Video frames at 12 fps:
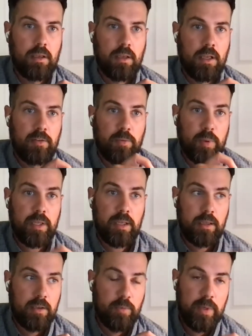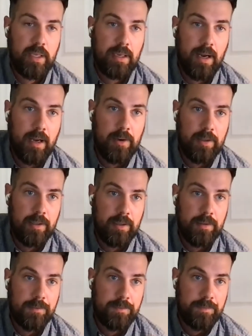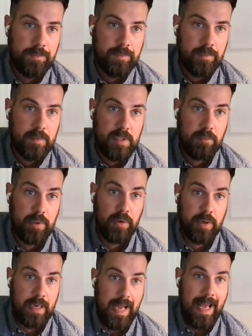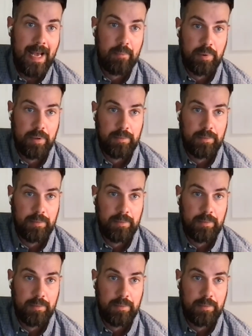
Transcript: if we get hired in to build an app,